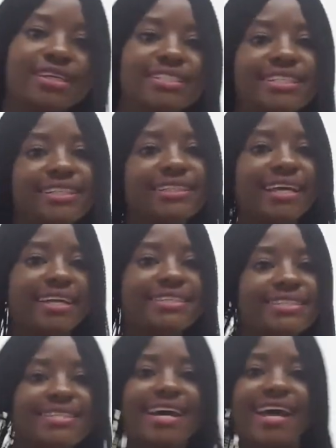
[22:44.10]
And
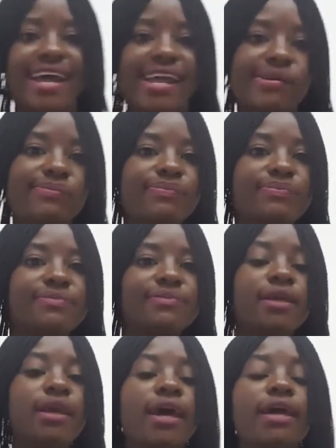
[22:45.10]

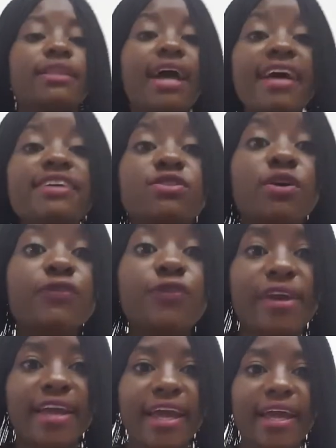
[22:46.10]
guys, don't
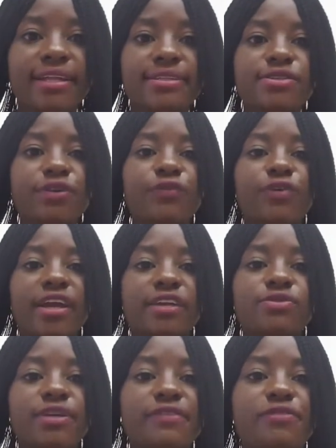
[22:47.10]
forget
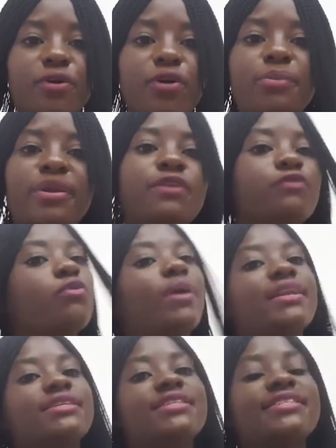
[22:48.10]
to leave your comment if you
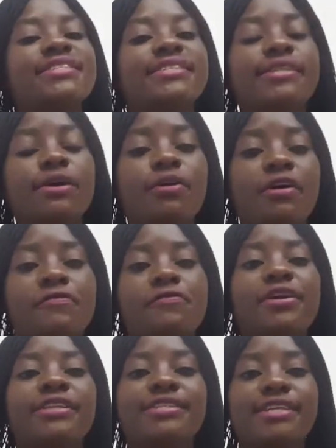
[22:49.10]
want a sister take or a
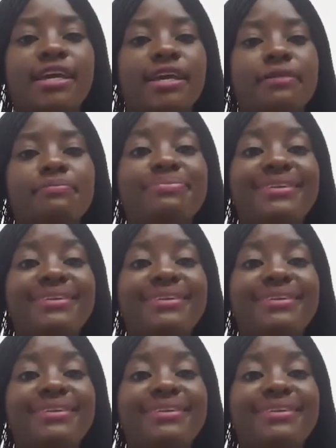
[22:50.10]
friend take.